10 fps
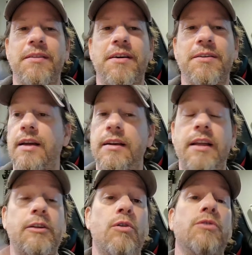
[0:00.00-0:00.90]
though. I'd
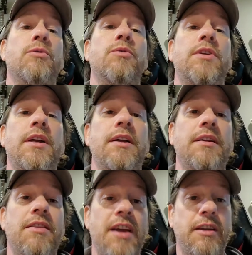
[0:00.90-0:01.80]
like to also say
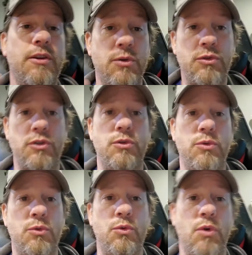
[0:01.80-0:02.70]
thank you
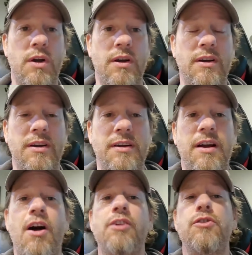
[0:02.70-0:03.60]
to
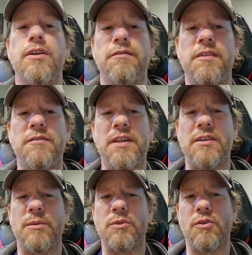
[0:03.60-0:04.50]
150
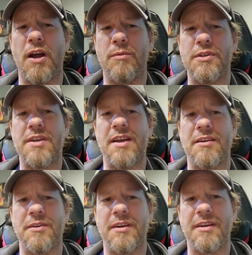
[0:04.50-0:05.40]
subscribers
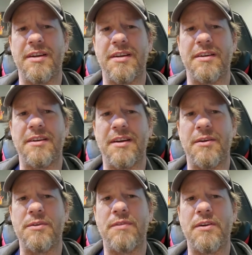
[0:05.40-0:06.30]
now. I
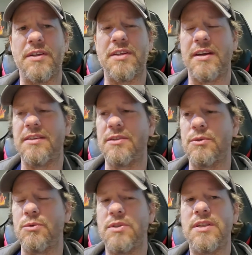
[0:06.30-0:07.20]
was very excited
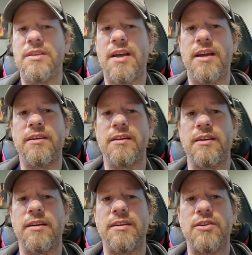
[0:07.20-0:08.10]
to see that.
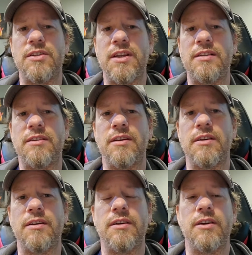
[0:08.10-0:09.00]
I just hit
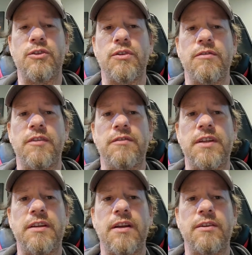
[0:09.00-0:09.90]

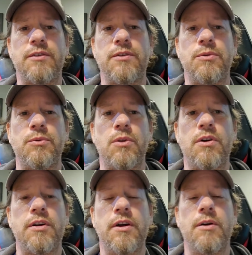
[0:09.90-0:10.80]
150 not too
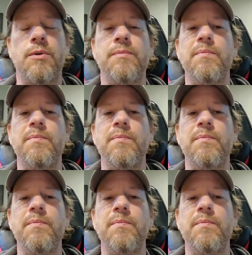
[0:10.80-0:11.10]
long ago,